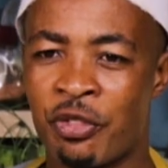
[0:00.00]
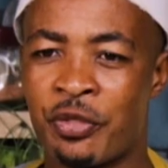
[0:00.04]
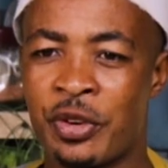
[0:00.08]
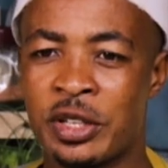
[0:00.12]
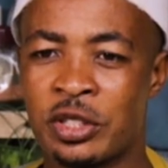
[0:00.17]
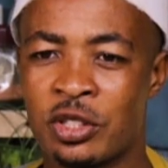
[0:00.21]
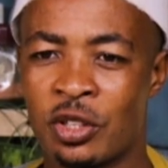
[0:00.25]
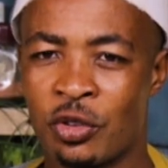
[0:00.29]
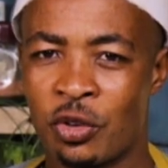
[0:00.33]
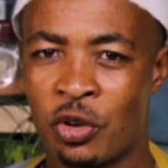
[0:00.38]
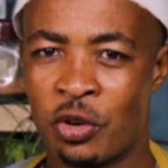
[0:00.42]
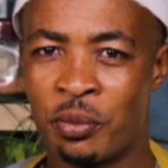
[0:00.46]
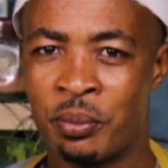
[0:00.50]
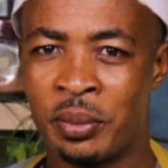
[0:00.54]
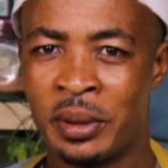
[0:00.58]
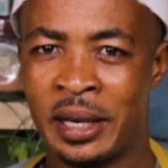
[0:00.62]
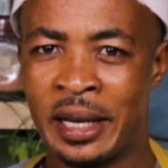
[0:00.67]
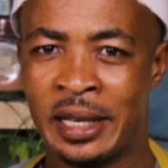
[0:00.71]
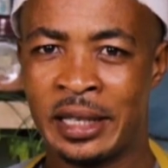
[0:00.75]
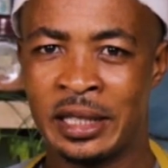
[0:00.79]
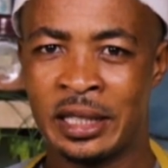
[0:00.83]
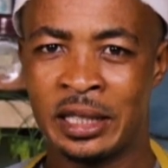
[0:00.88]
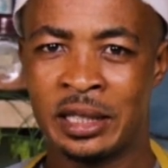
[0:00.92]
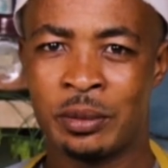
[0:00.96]
first of all
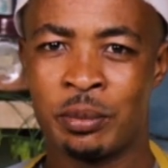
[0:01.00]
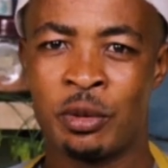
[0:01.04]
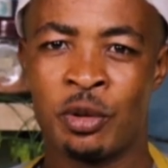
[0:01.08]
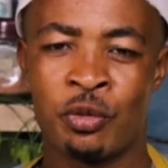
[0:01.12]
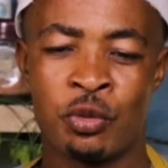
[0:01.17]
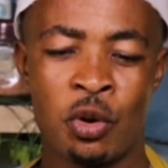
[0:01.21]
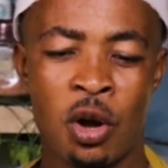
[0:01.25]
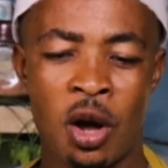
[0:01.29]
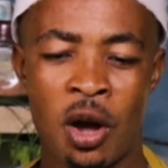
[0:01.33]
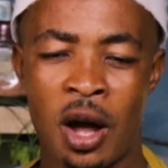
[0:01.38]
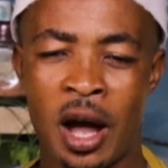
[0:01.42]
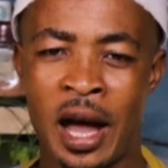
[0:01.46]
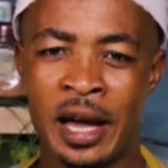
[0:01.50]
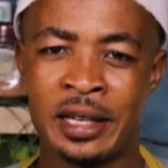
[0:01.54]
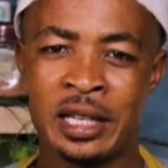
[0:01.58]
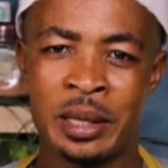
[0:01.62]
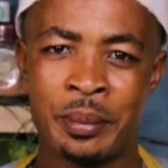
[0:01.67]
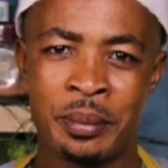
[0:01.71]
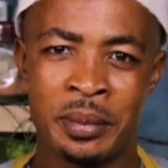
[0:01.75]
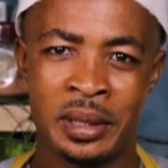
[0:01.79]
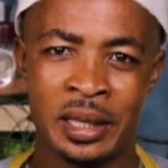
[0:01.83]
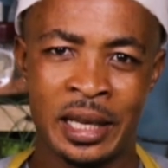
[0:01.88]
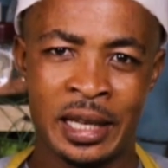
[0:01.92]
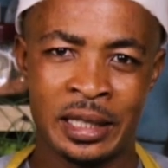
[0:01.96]
blend it before I add the
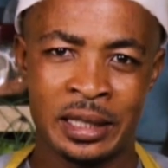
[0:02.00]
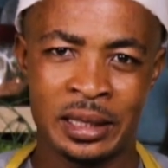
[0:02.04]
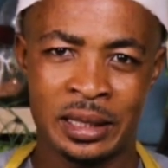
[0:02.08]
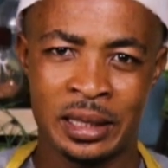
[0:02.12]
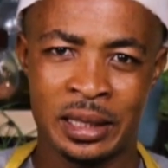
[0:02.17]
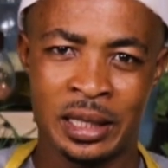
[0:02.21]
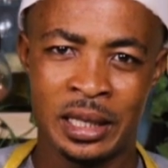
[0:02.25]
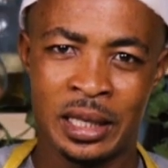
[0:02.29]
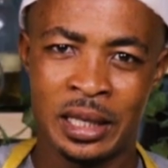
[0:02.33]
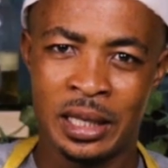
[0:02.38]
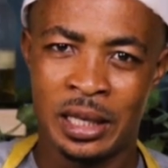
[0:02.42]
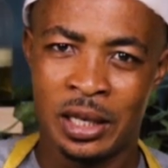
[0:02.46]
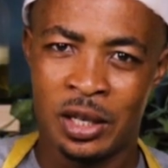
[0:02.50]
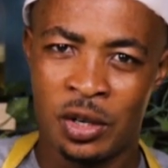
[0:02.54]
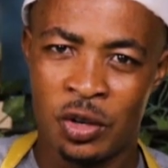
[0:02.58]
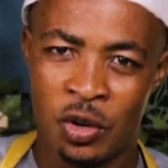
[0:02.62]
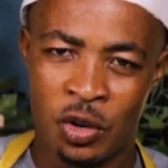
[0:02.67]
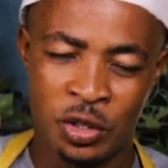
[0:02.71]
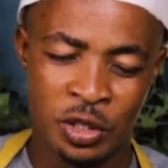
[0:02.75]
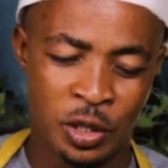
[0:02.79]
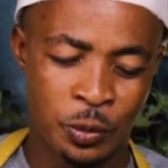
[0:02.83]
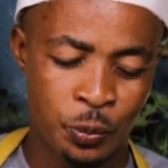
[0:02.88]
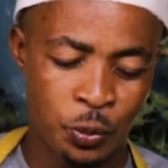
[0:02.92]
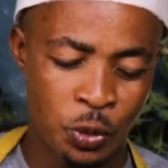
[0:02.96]
millet
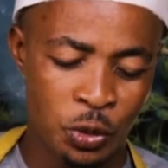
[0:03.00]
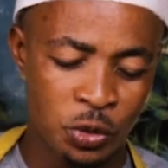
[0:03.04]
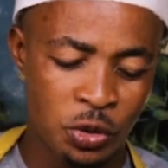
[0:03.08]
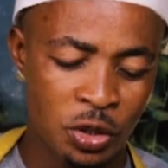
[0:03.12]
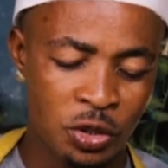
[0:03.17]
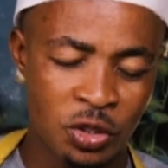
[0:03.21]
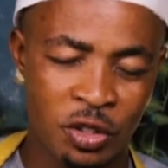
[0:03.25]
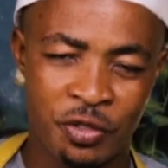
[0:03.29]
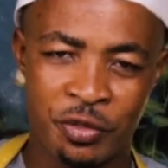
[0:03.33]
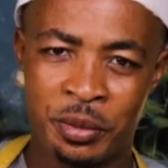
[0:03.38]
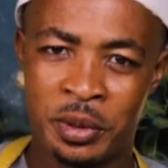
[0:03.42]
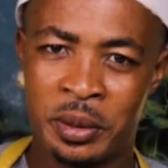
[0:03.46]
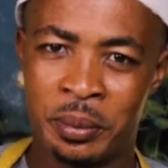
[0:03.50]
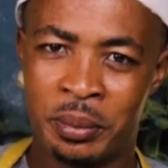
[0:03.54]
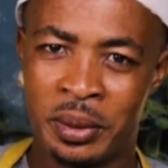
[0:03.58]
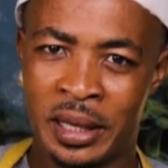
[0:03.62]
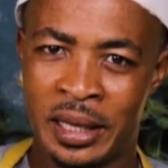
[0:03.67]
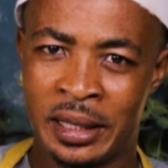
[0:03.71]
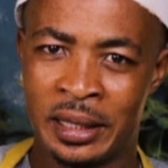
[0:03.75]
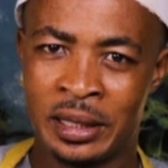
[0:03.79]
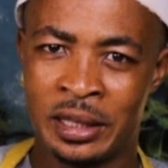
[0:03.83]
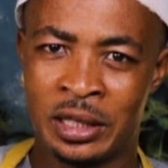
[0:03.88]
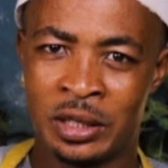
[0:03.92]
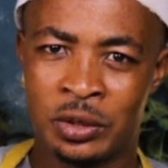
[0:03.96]
on the process of me
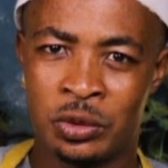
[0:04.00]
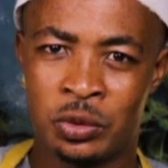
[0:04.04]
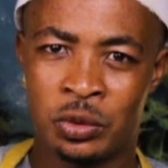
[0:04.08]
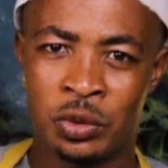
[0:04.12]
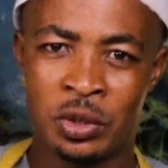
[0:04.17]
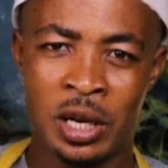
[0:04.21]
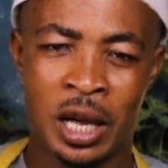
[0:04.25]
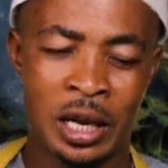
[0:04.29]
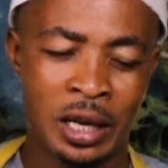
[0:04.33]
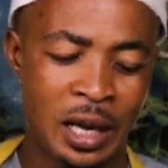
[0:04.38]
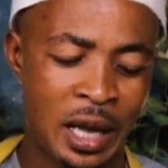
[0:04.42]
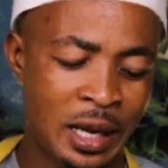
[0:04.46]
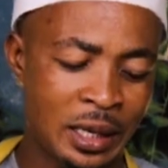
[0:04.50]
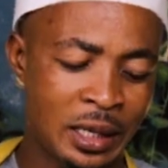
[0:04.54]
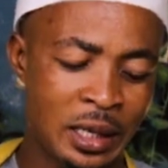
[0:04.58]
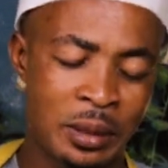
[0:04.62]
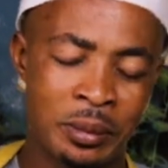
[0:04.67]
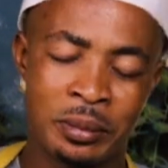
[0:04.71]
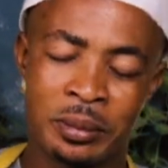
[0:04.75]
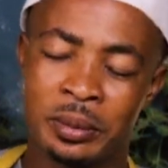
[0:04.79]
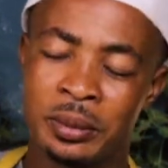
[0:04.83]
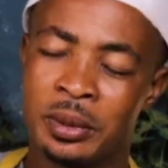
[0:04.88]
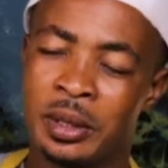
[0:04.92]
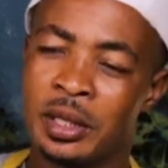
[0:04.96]
blending it, so that I
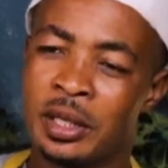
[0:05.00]
can,